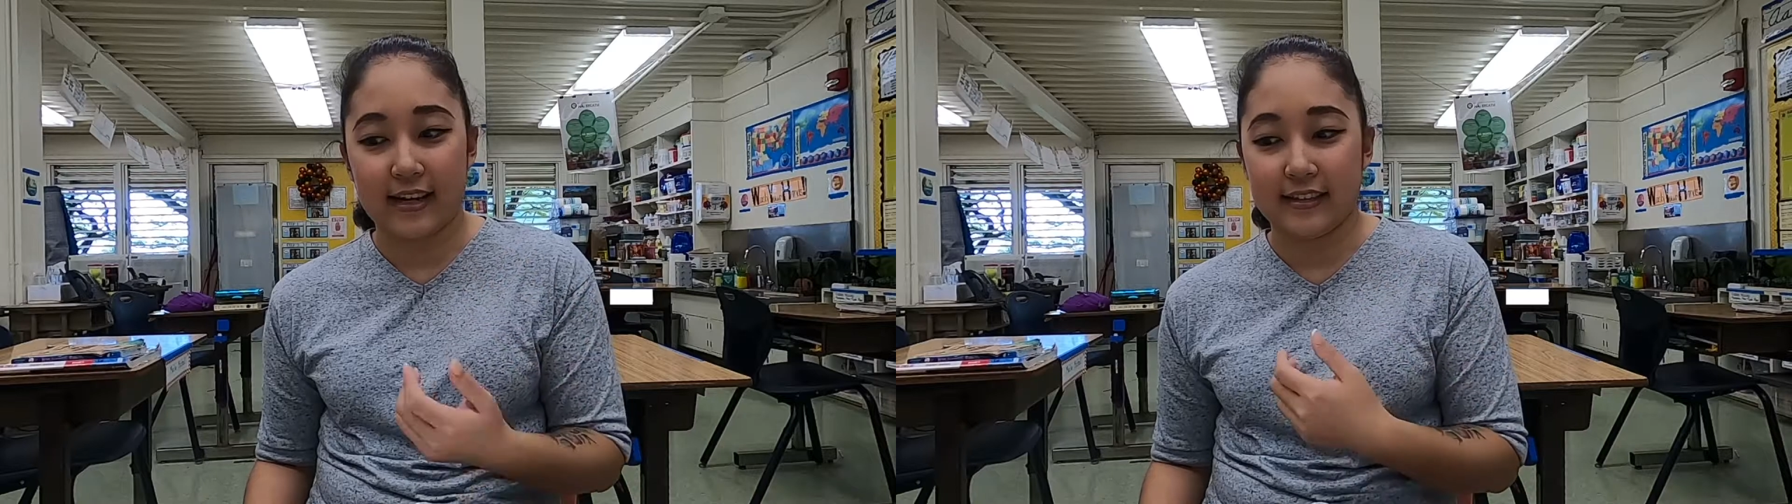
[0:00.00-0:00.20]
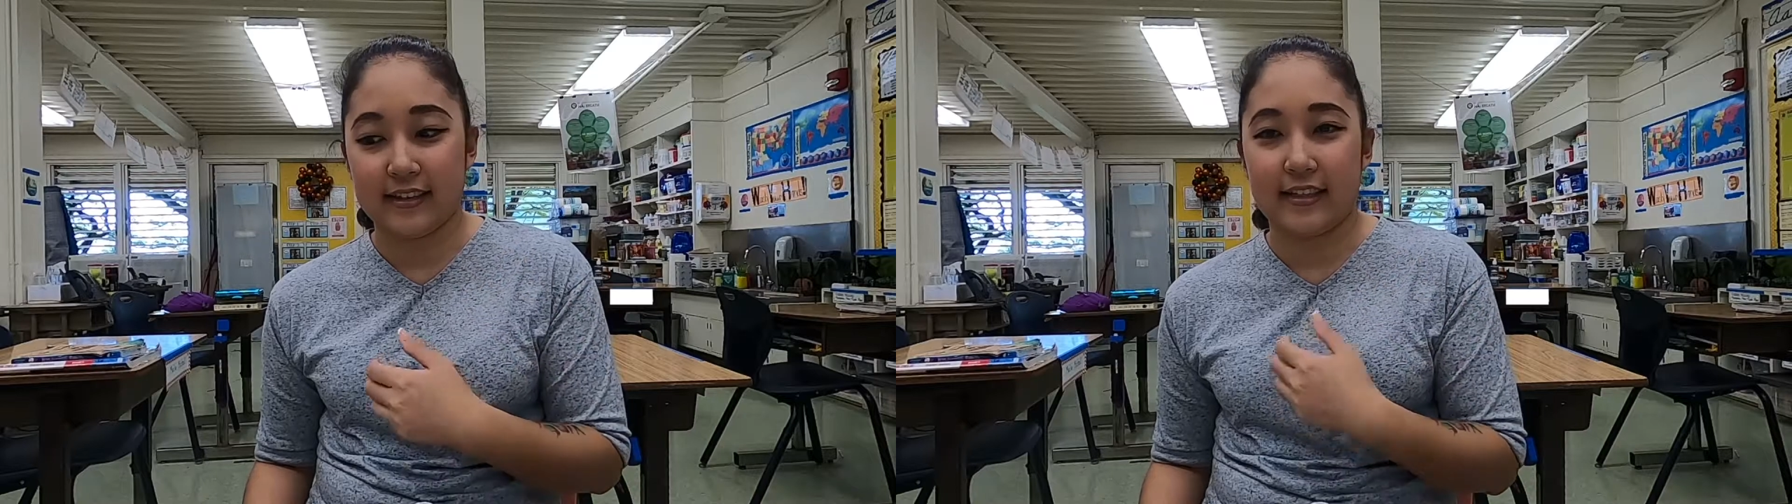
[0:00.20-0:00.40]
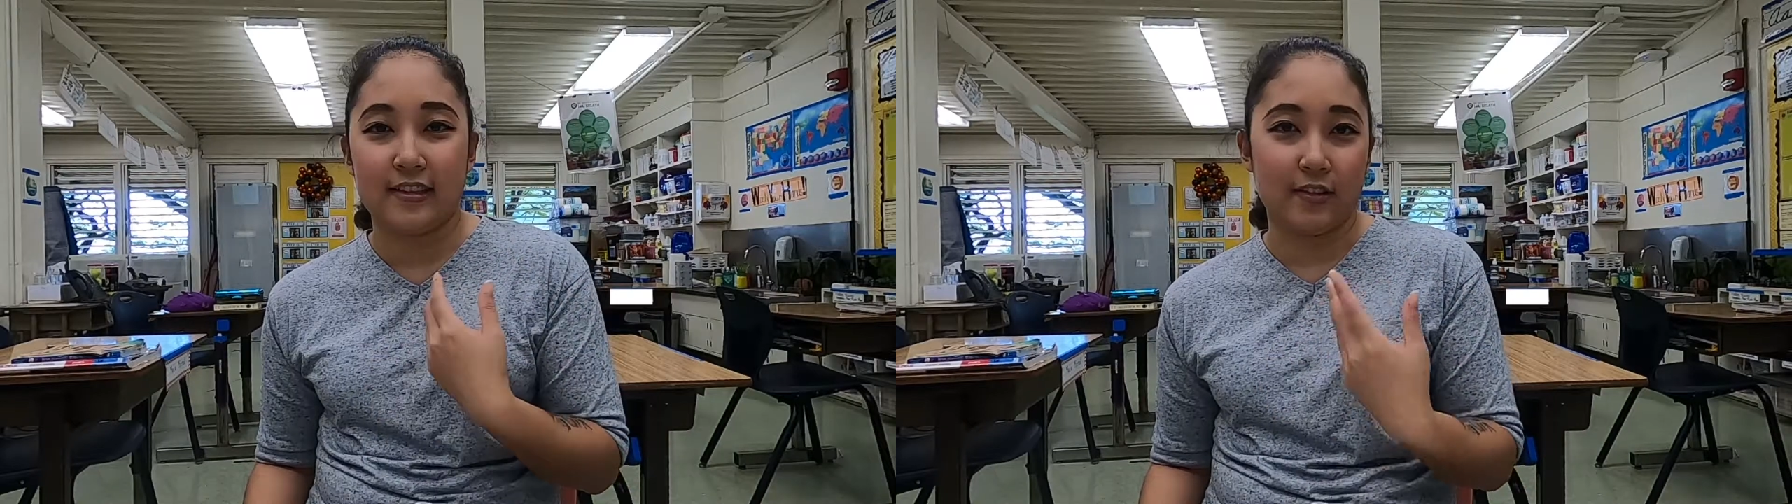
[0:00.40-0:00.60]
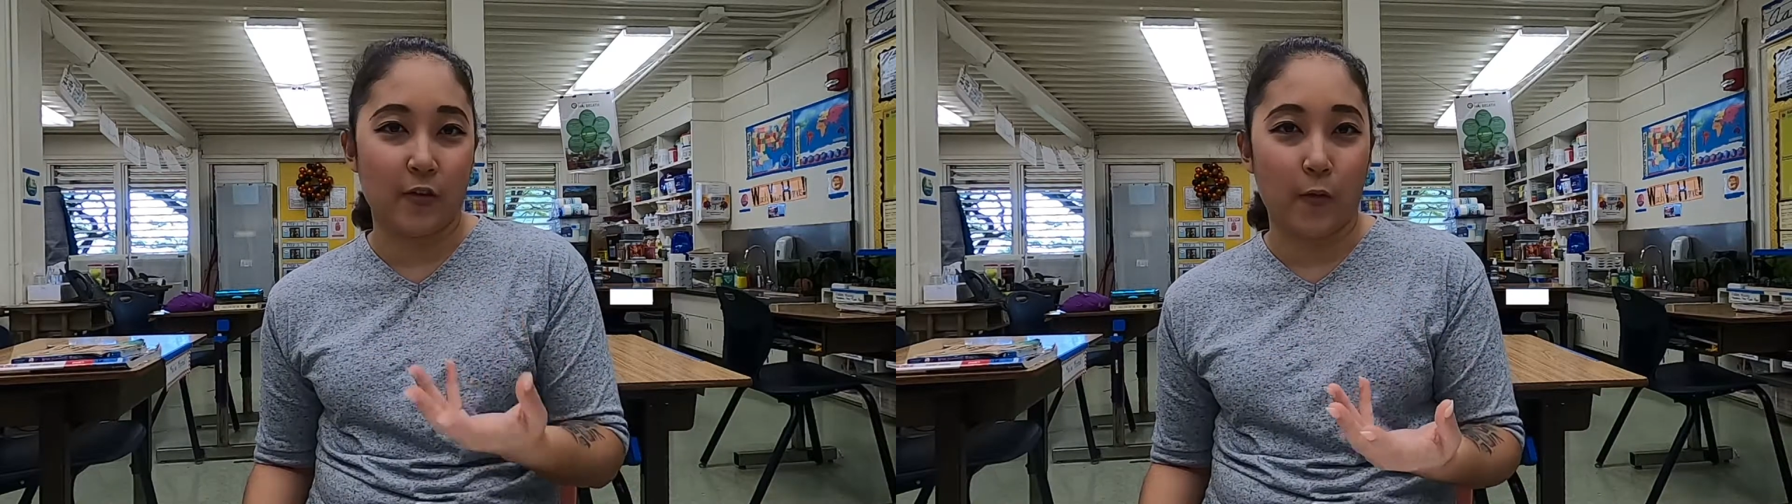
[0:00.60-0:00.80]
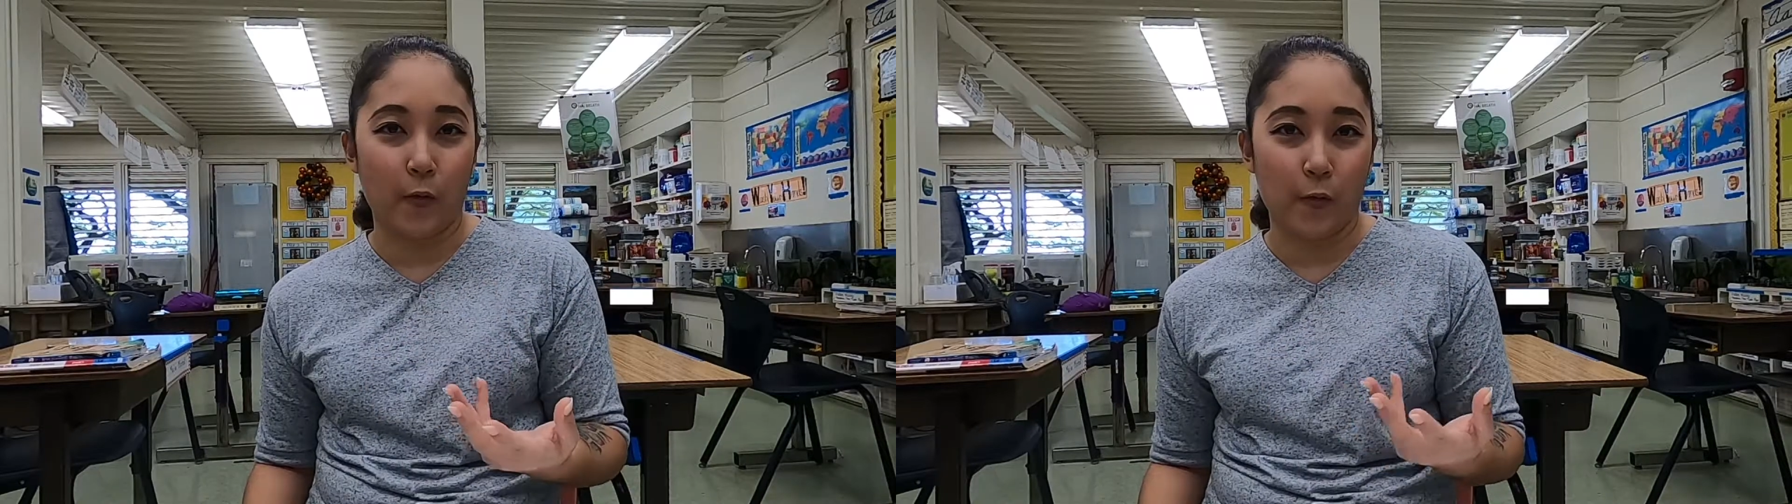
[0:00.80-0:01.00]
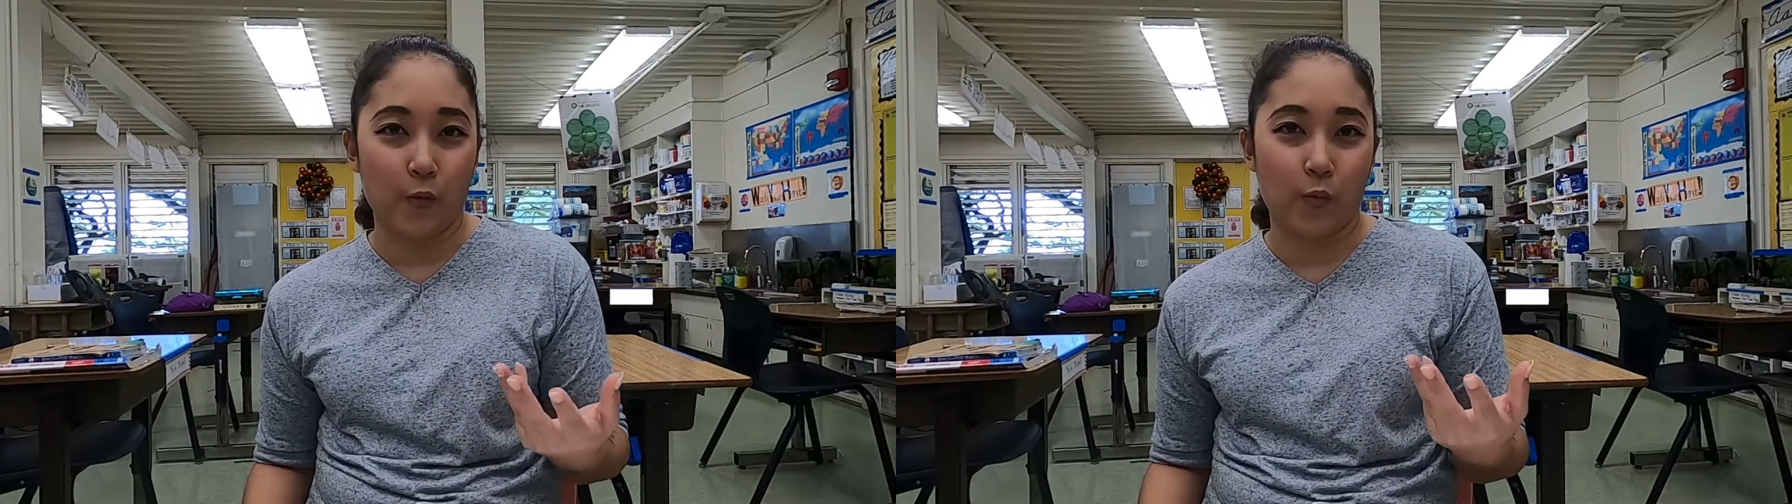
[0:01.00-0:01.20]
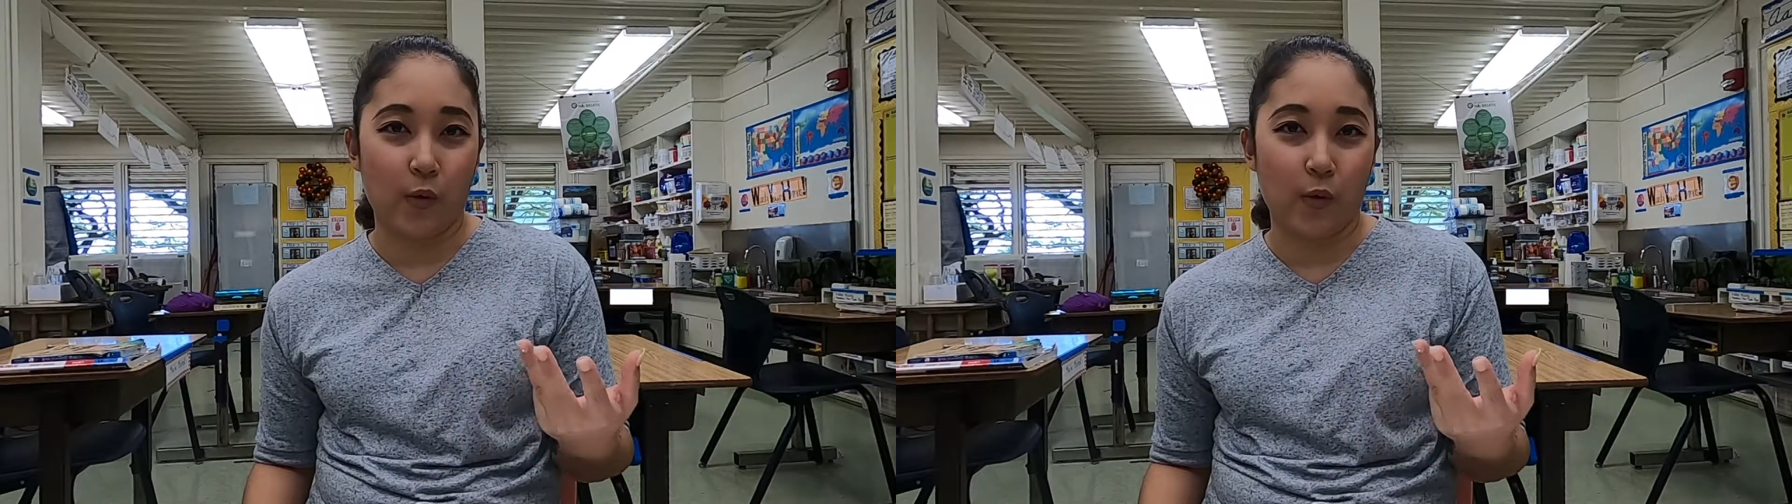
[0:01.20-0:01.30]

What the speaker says: I like to know